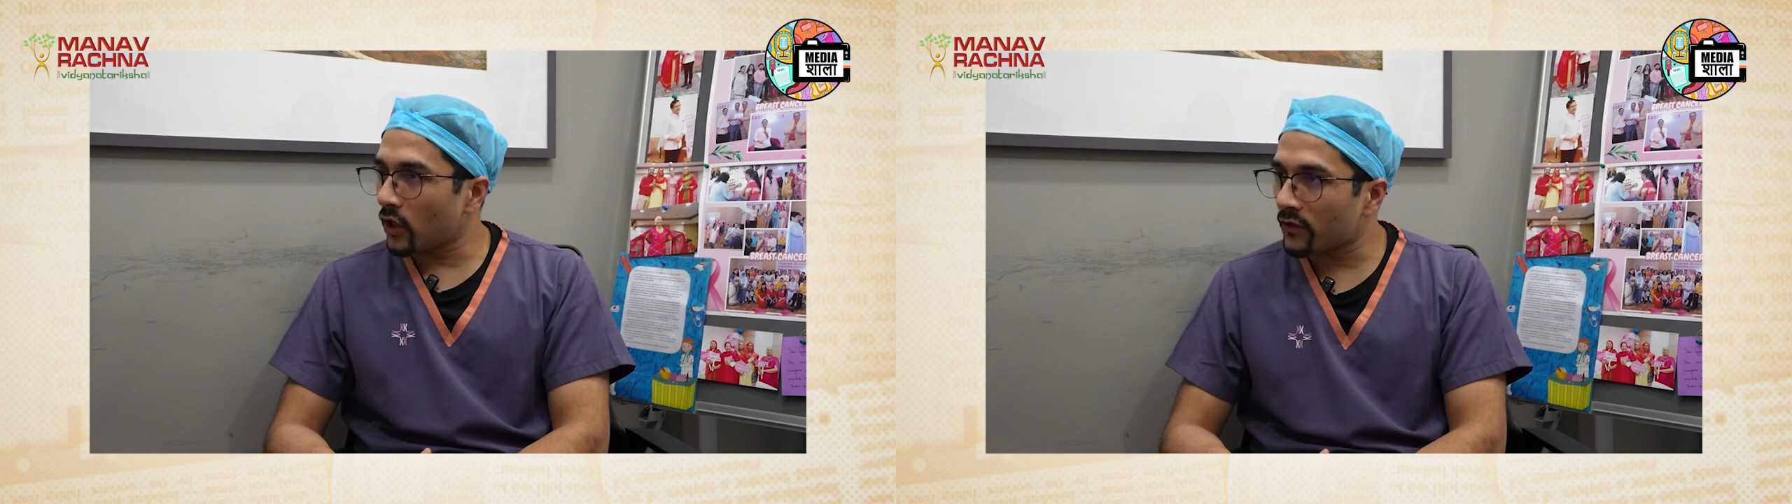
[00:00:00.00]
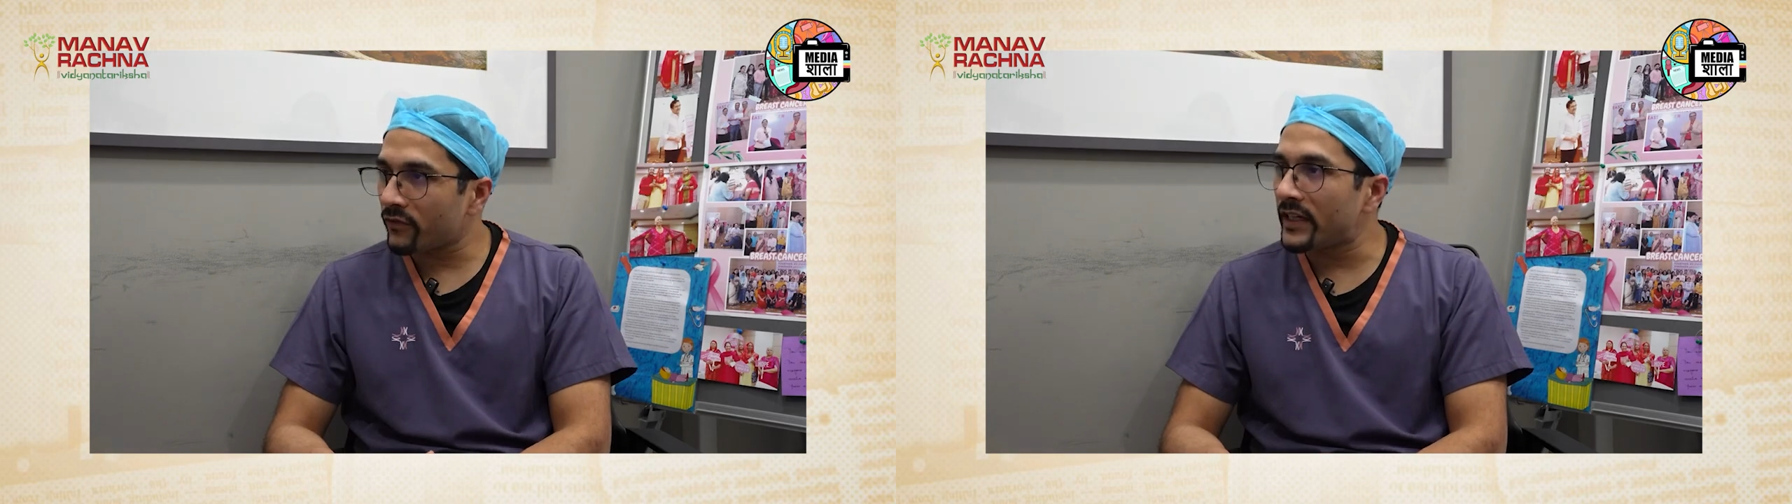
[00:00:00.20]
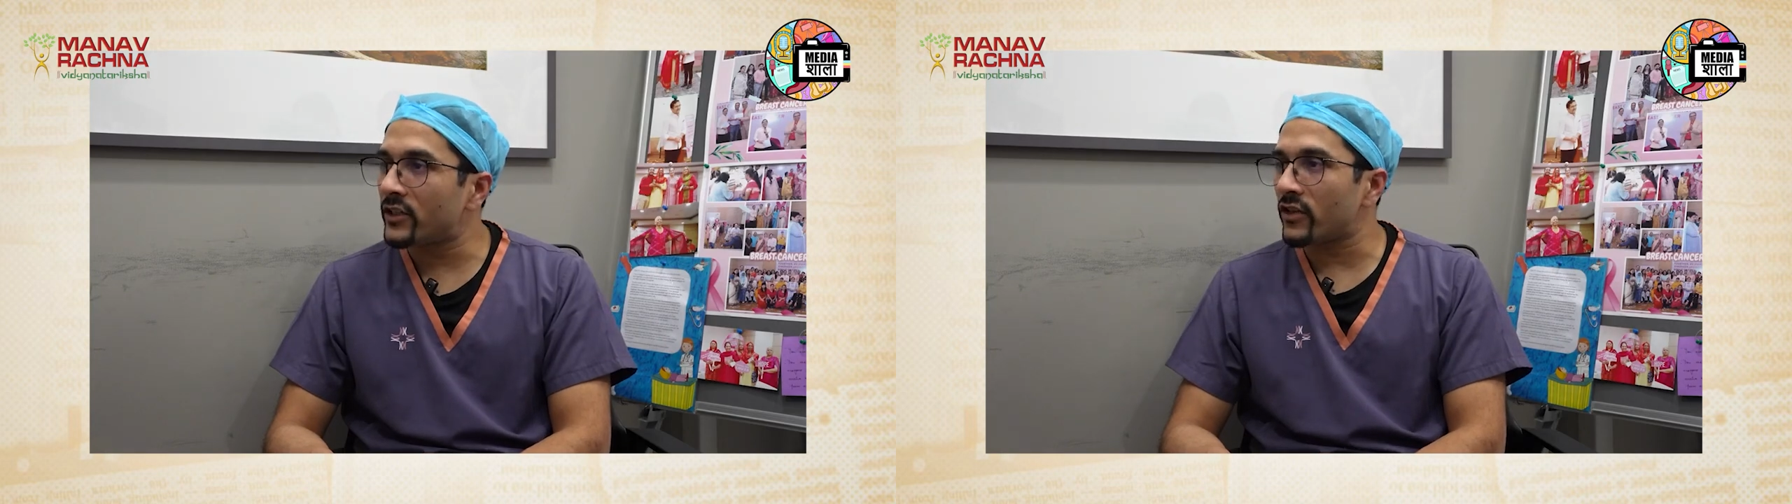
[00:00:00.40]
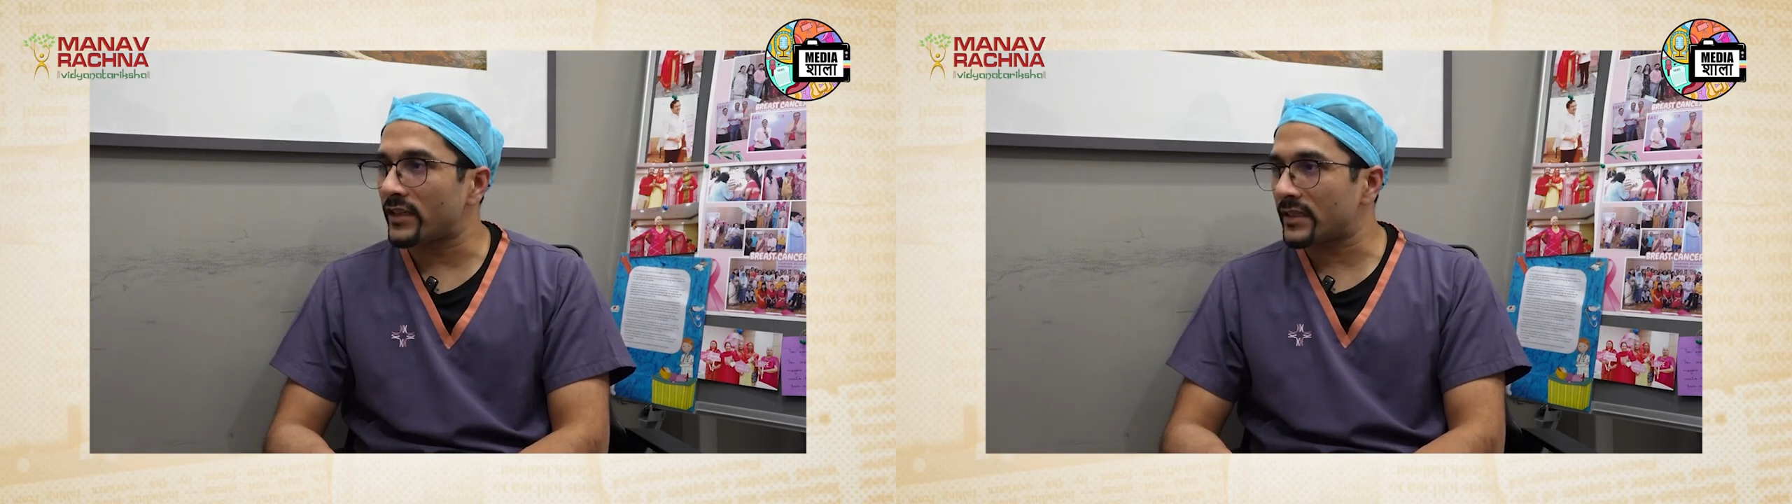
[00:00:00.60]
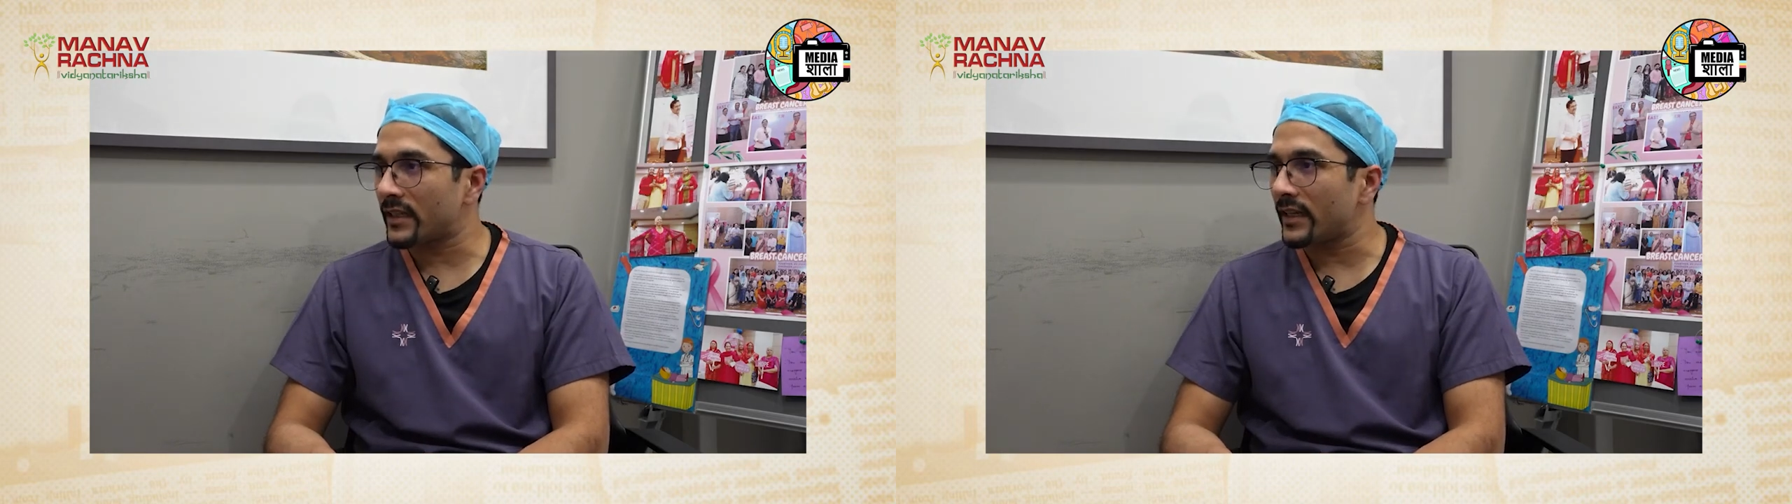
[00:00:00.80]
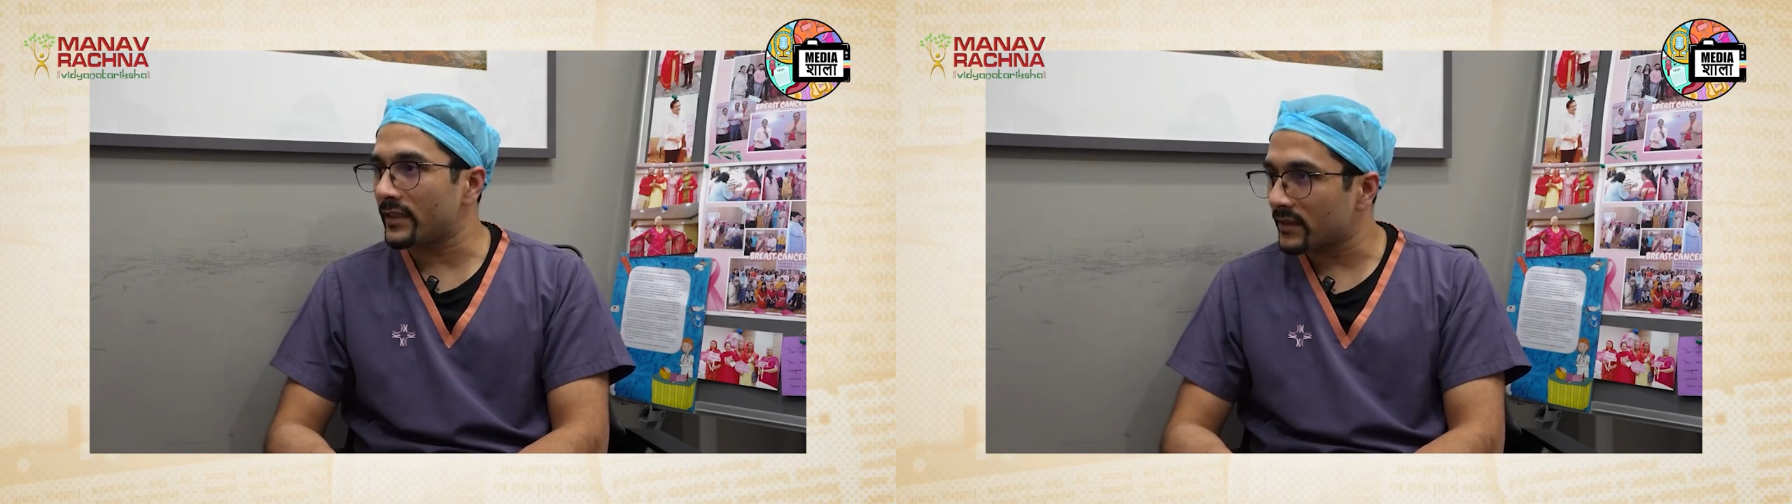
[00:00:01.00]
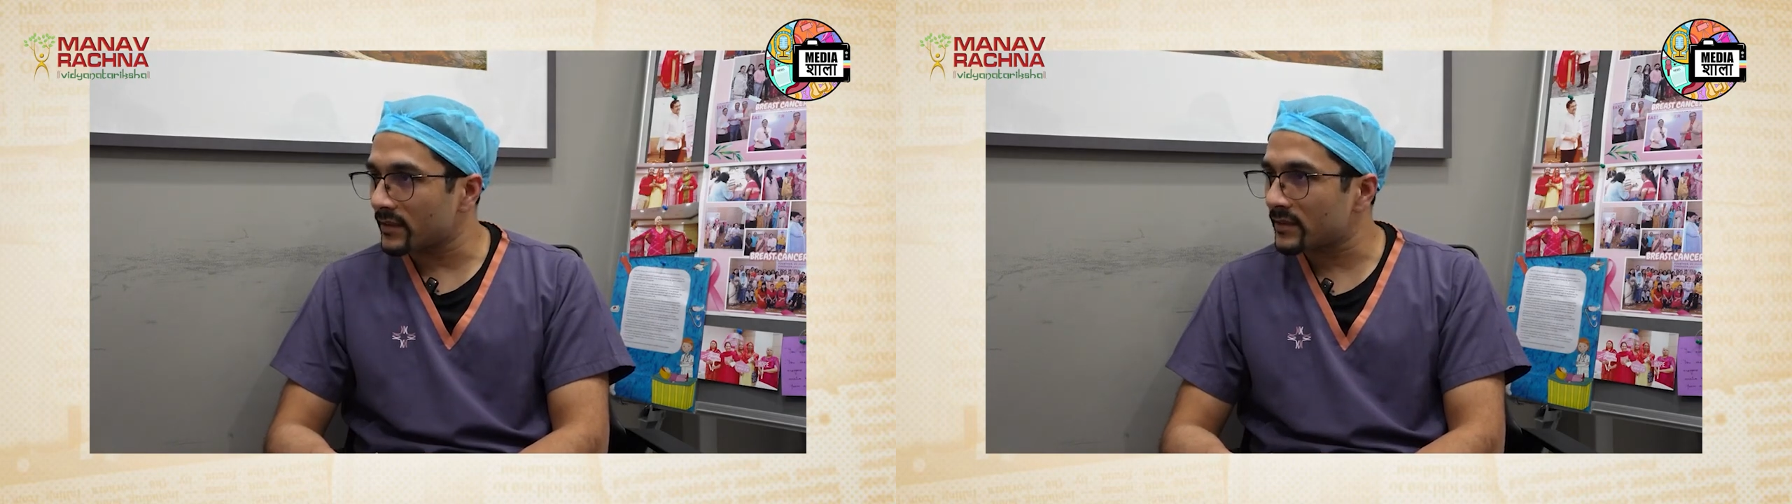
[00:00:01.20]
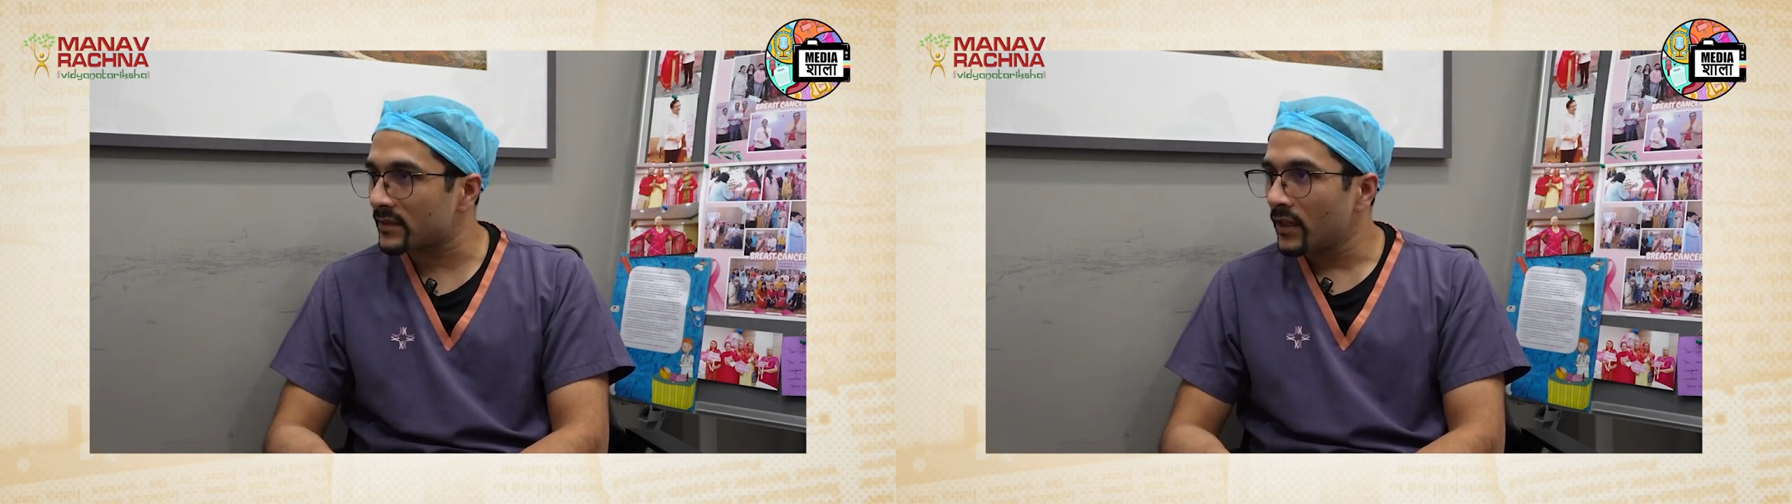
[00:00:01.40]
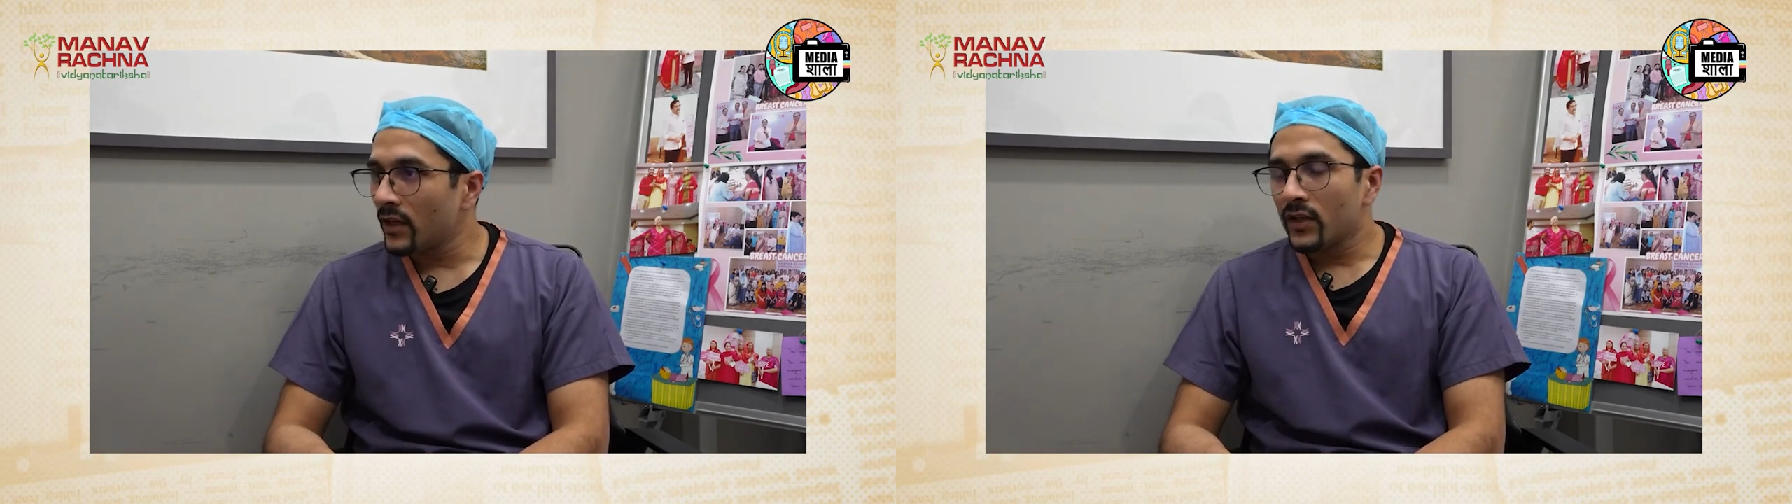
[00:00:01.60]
a lot of interesting cases.